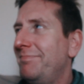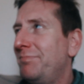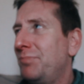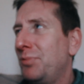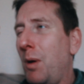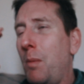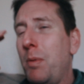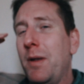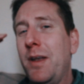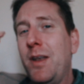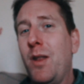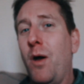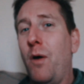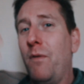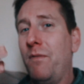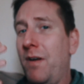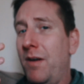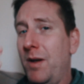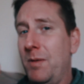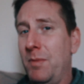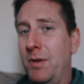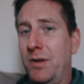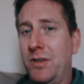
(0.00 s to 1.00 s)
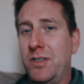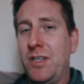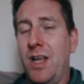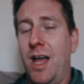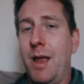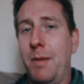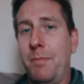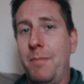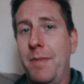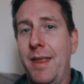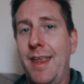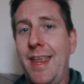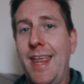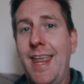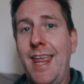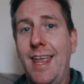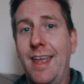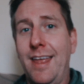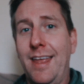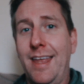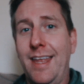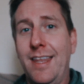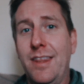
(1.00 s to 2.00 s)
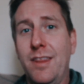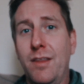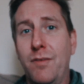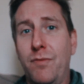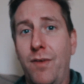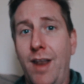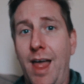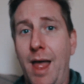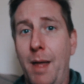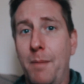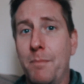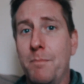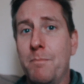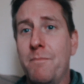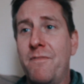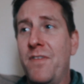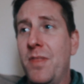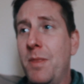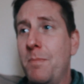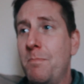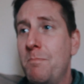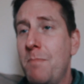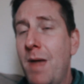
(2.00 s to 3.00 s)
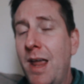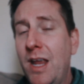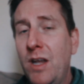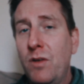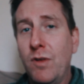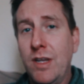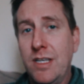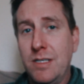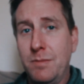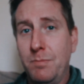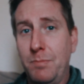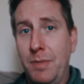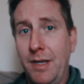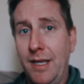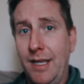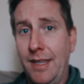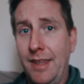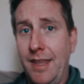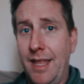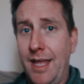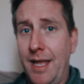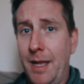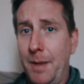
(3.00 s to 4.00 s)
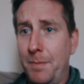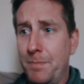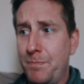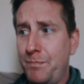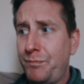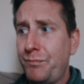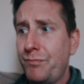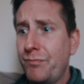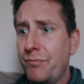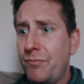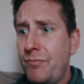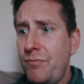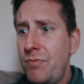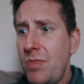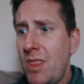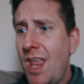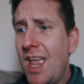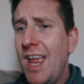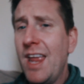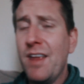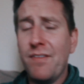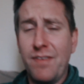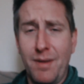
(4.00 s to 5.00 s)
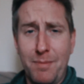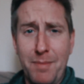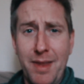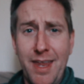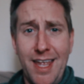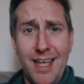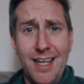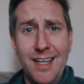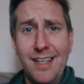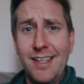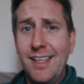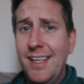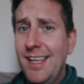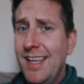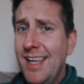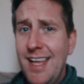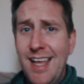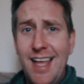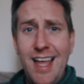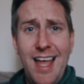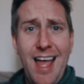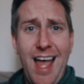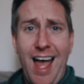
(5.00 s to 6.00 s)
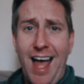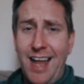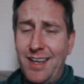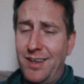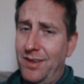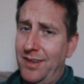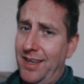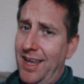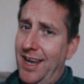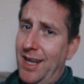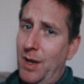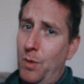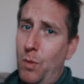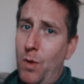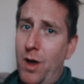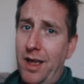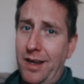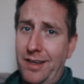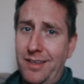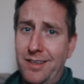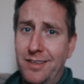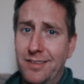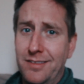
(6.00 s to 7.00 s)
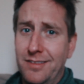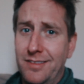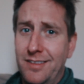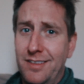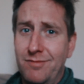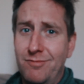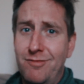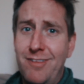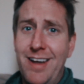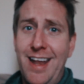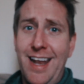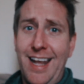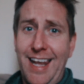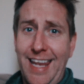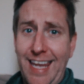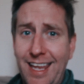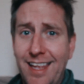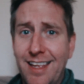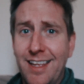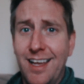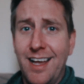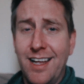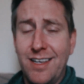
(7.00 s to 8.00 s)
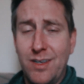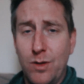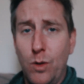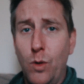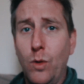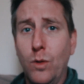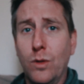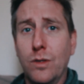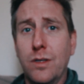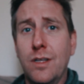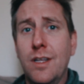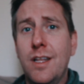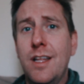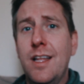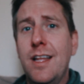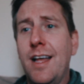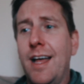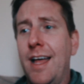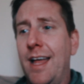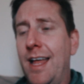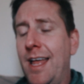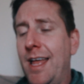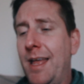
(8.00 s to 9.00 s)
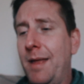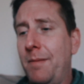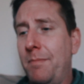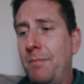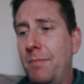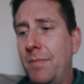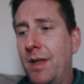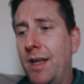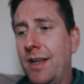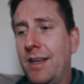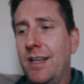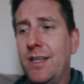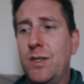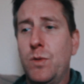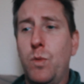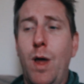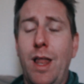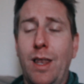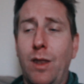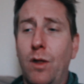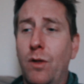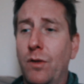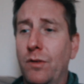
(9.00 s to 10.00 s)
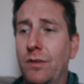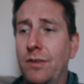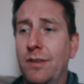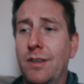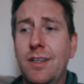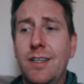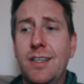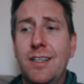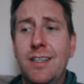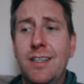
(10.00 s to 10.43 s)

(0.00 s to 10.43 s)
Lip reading: probably not very much time here in the flat, for the main reason being that if I'm here I don't get any work done really at all. And I dwell on